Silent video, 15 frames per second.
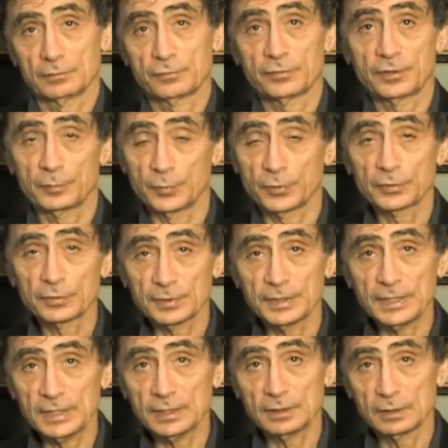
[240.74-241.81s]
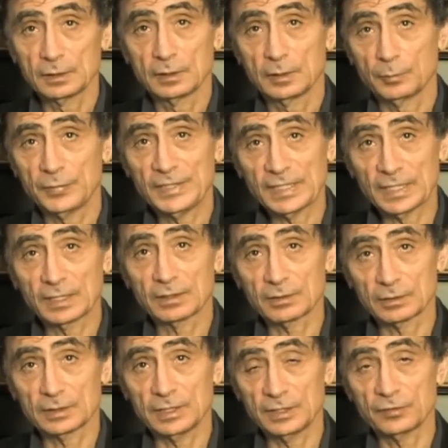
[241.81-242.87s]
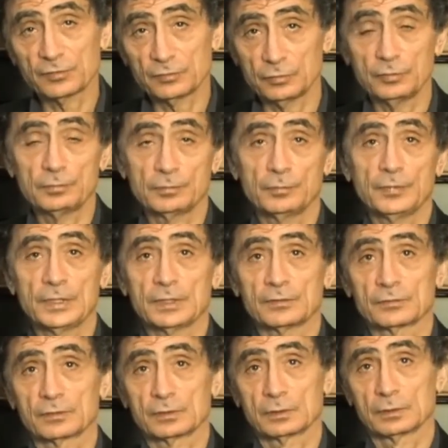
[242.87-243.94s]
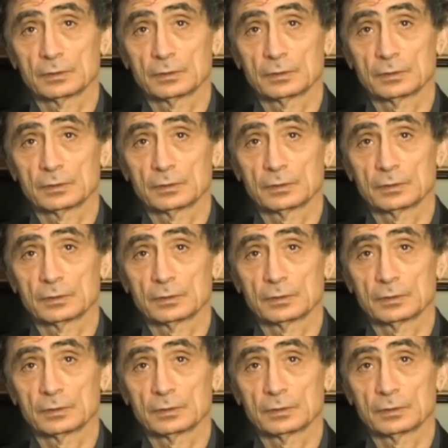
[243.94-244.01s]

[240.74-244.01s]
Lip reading: fundamental need being held is to human beings.